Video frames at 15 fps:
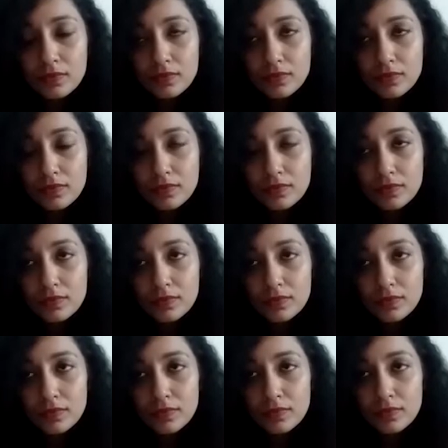
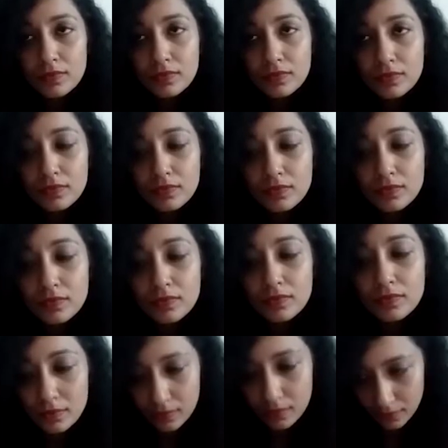
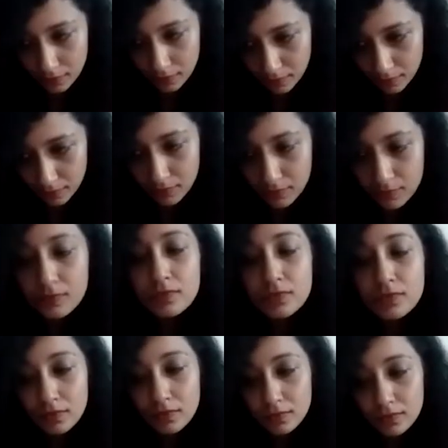
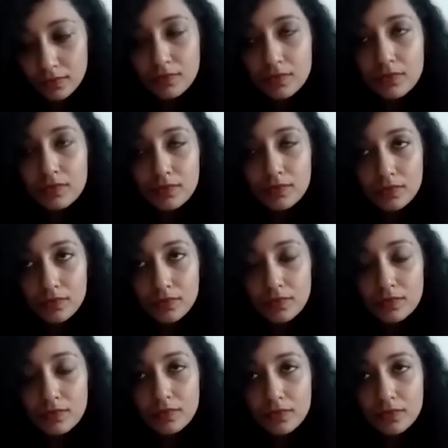
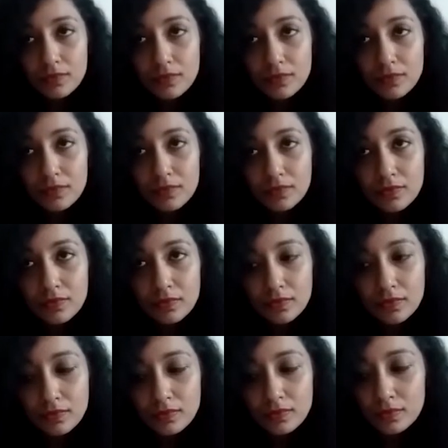
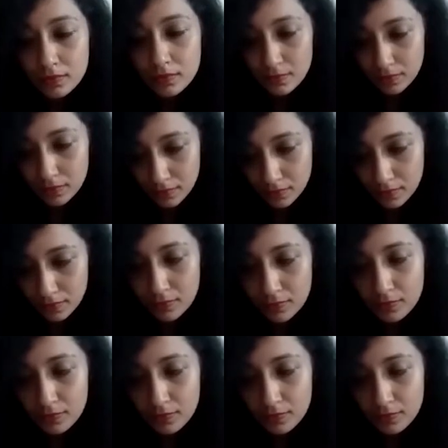No words are spoken by the person on screen.